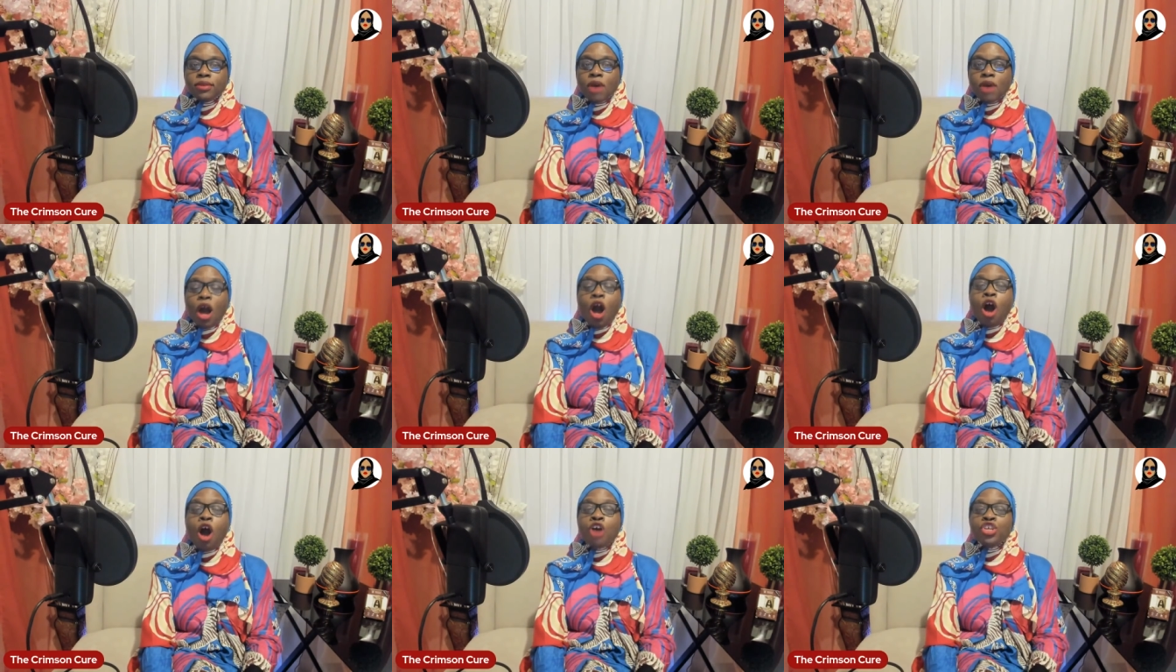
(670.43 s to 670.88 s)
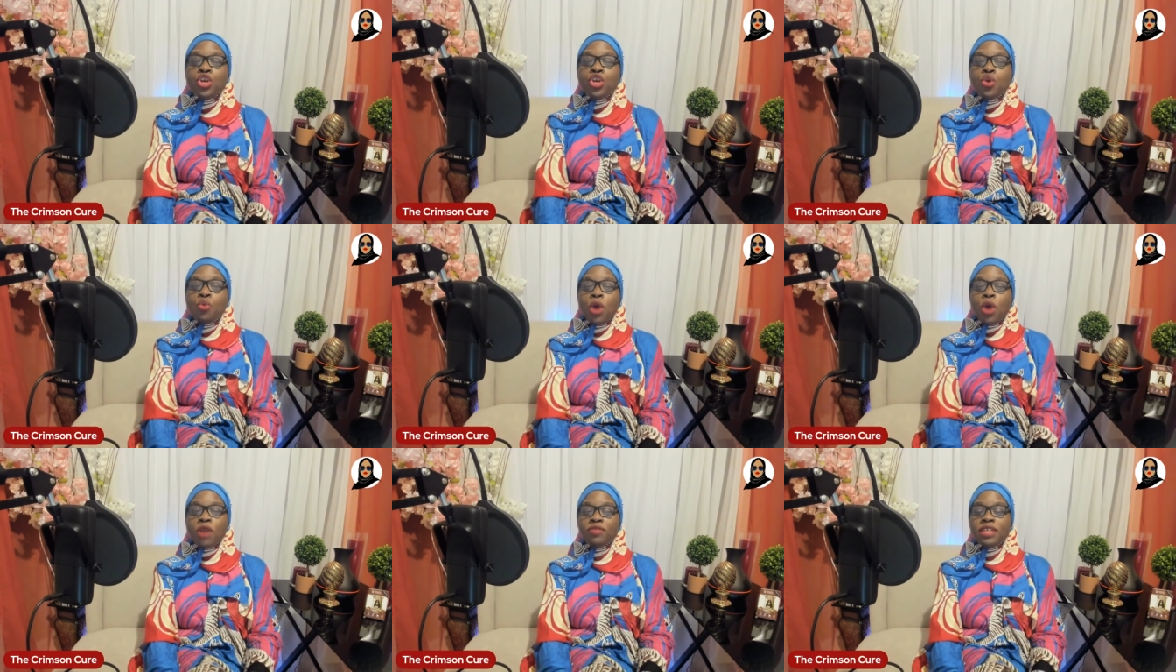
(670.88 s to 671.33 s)
All
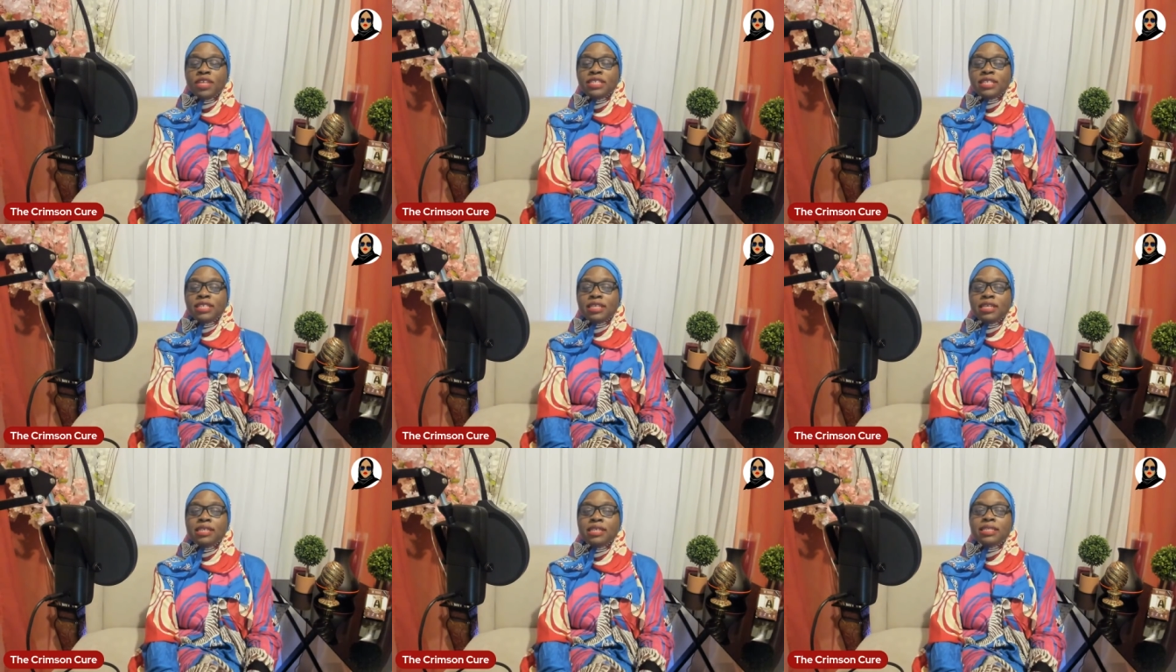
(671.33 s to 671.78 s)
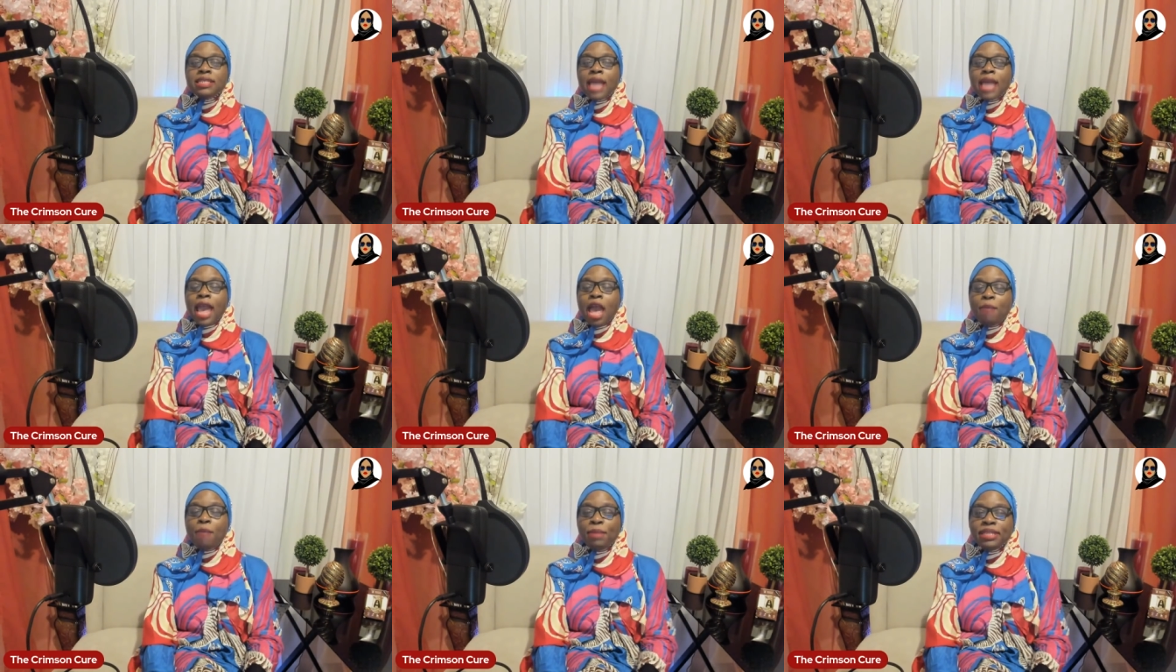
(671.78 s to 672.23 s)
you worth is the little
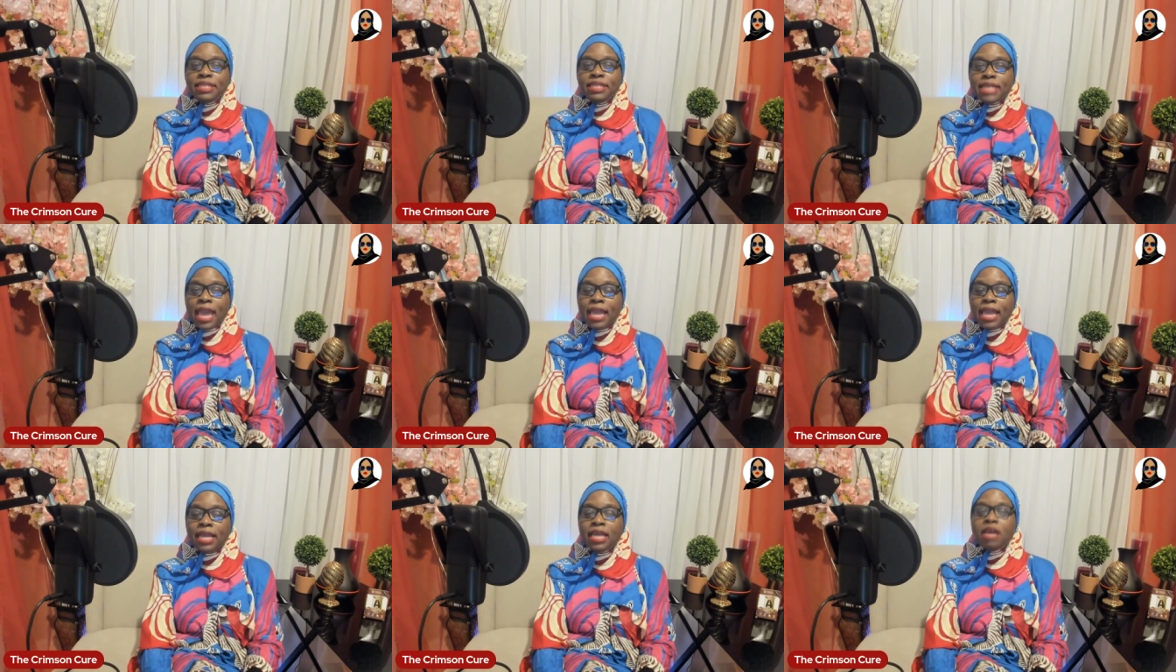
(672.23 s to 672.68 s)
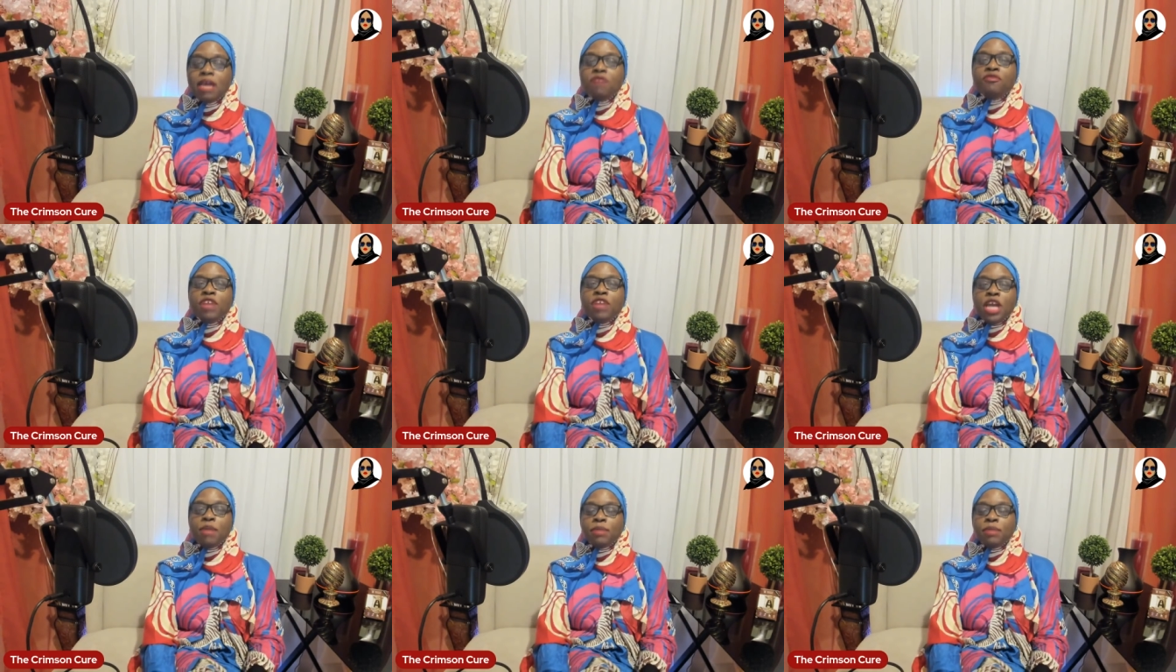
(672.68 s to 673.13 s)
time it takes
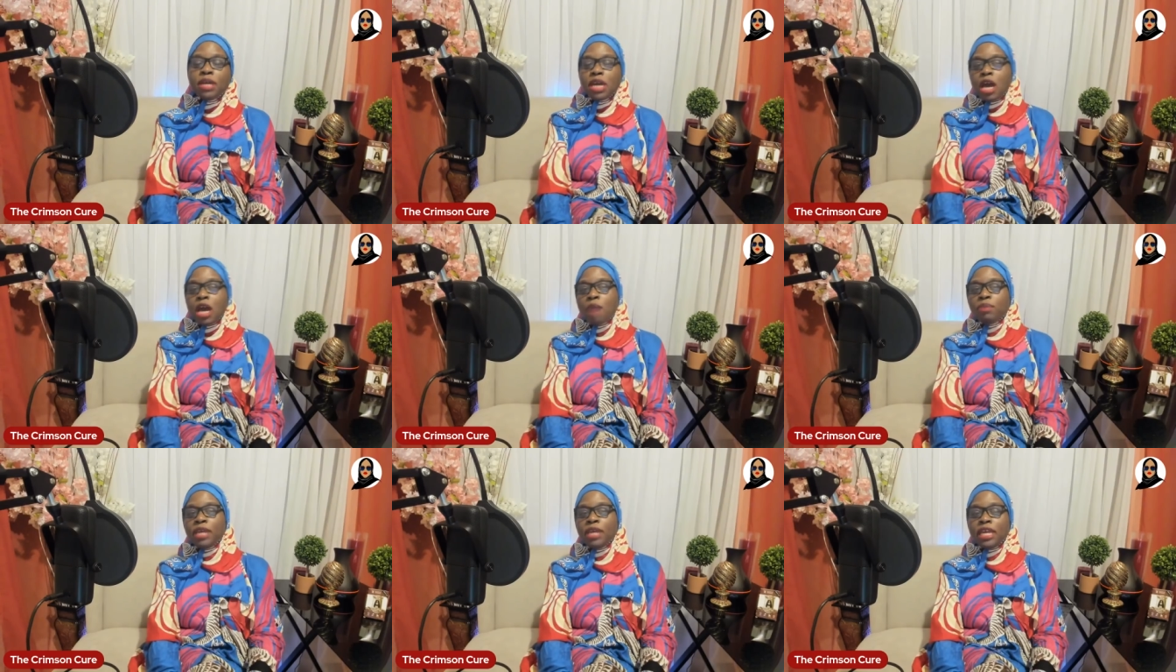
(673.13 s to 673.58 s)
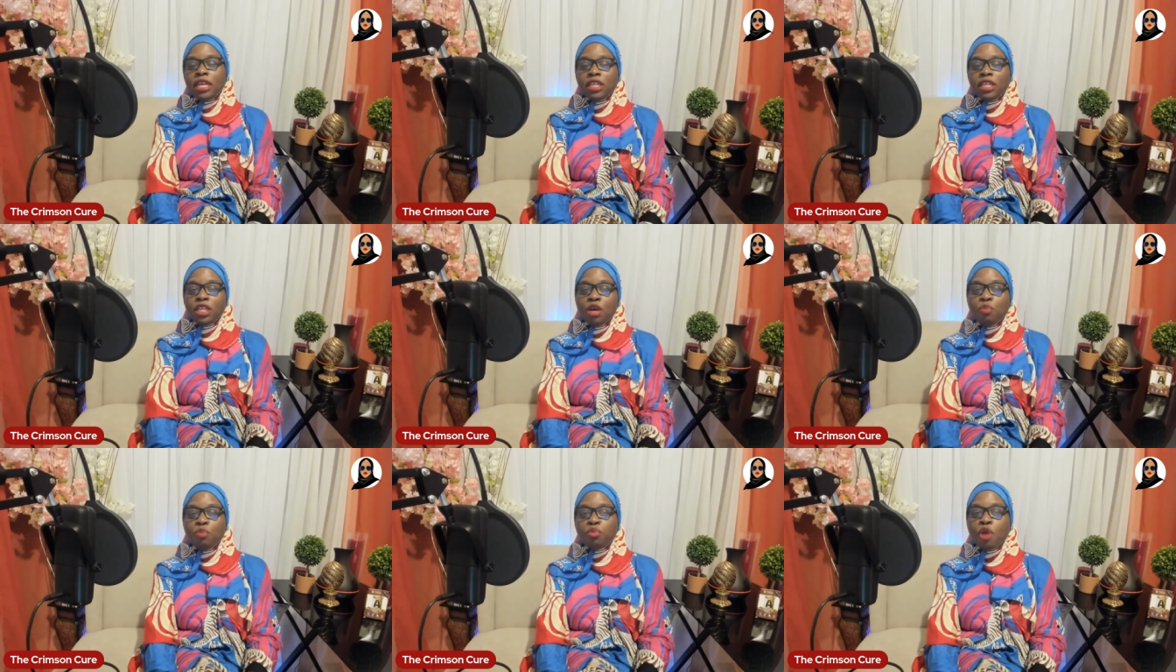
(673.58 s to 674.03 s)
for him to come get a
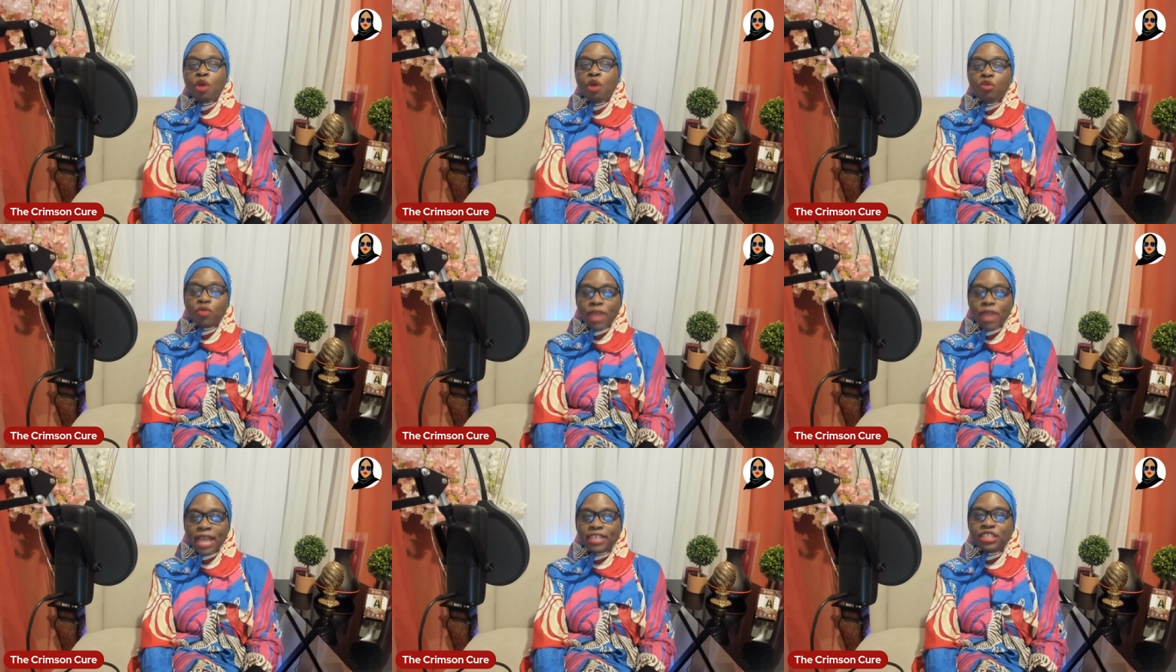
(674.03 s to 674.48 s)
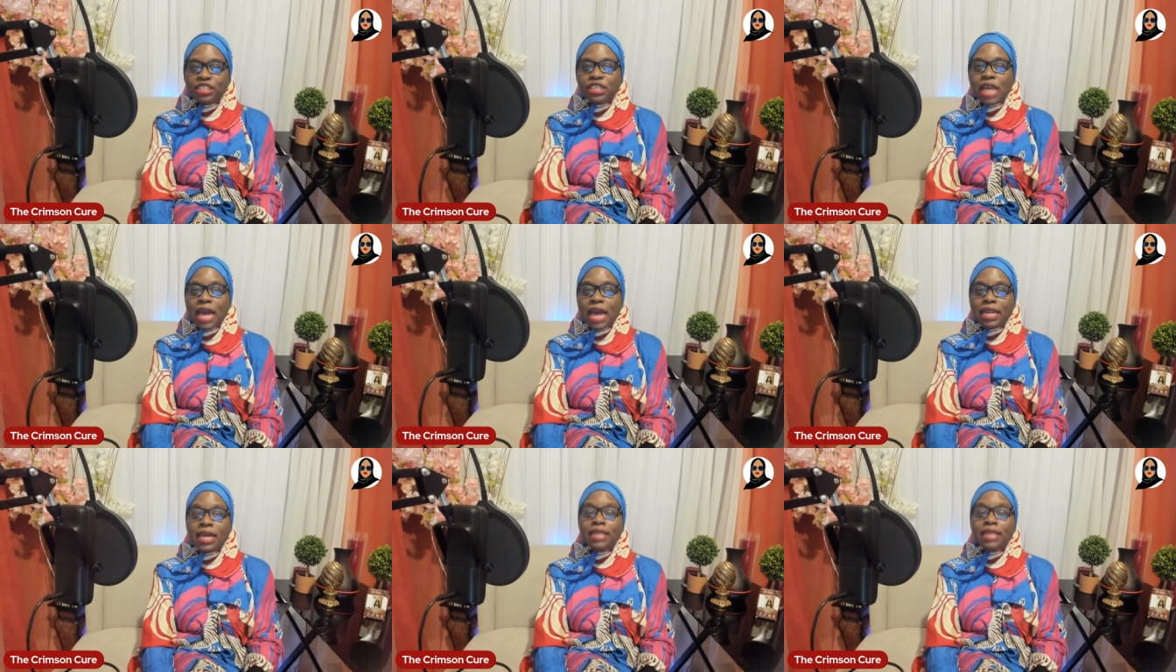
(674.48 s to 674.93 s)
little procreation
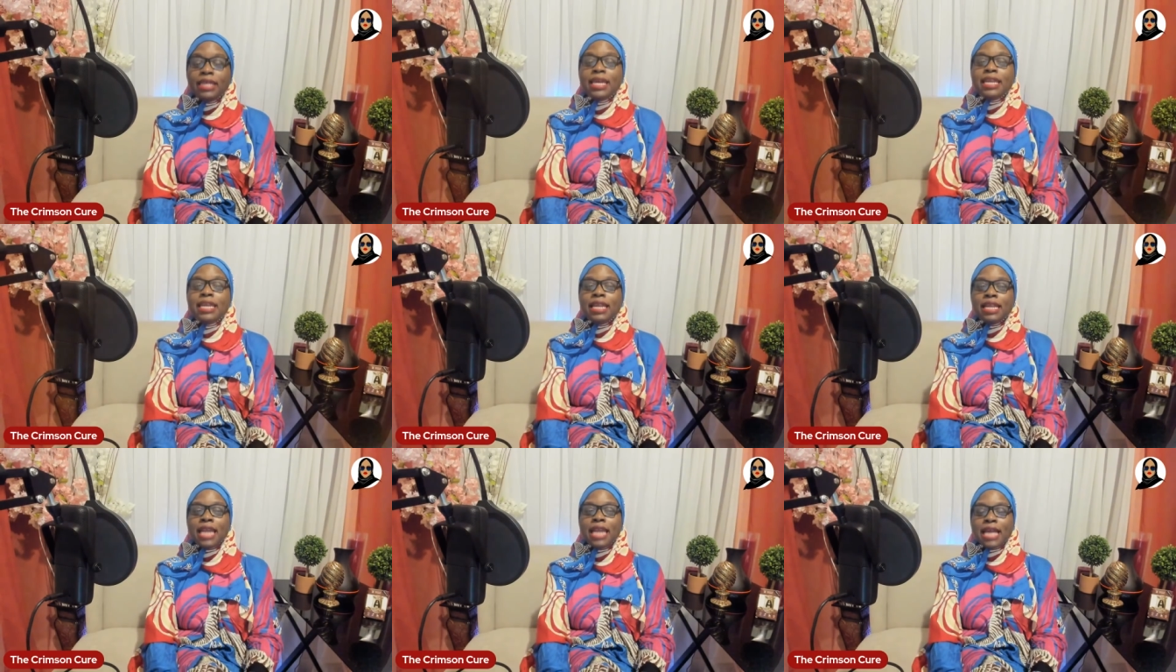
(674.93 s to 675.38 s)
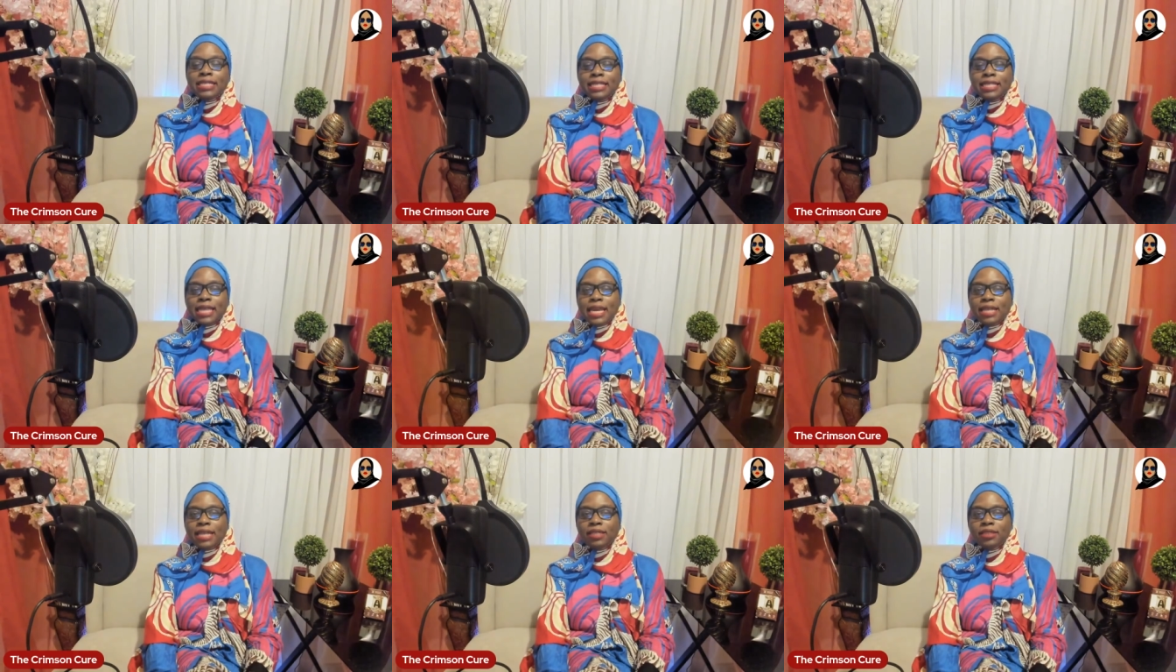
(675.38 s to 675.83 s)
out of you, and then that's
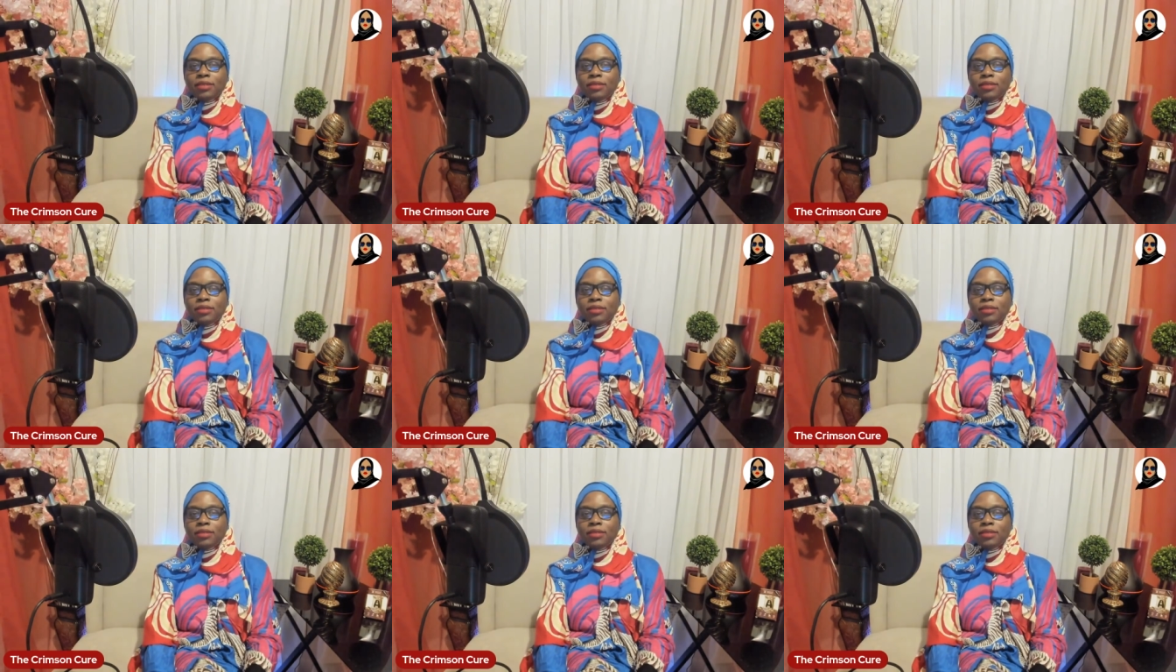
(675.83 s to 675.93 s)
it.